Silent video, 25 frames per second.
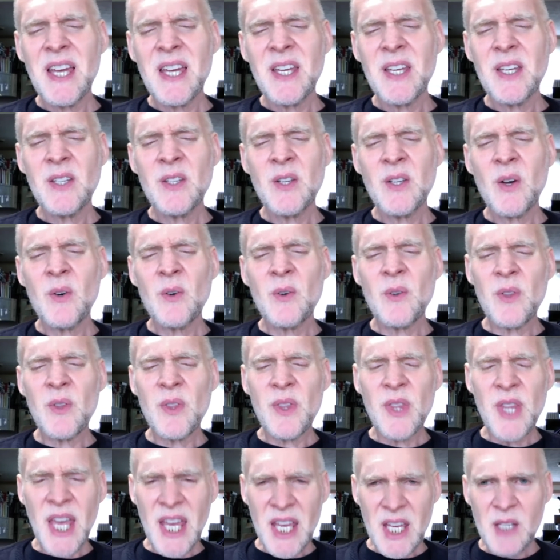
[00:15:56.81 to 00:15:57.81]
you know,
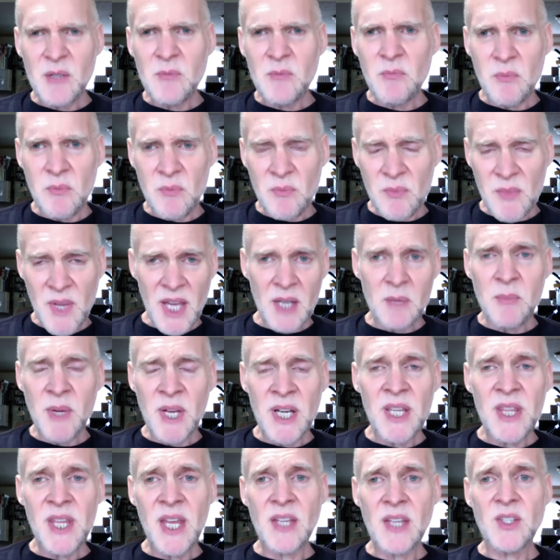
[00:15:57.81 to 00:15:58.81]
they had been
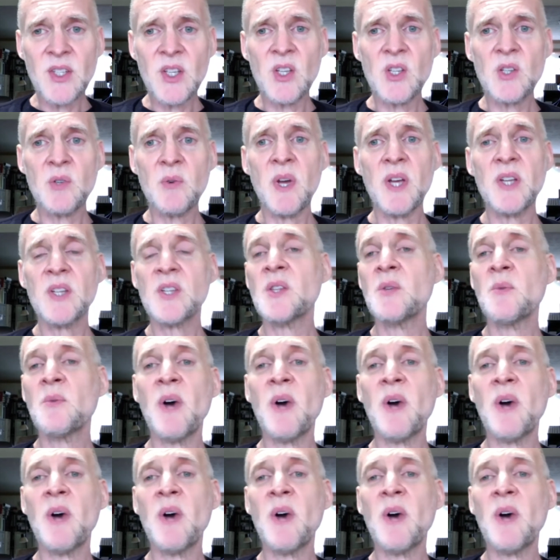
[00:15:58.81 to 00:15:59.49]
in that situation.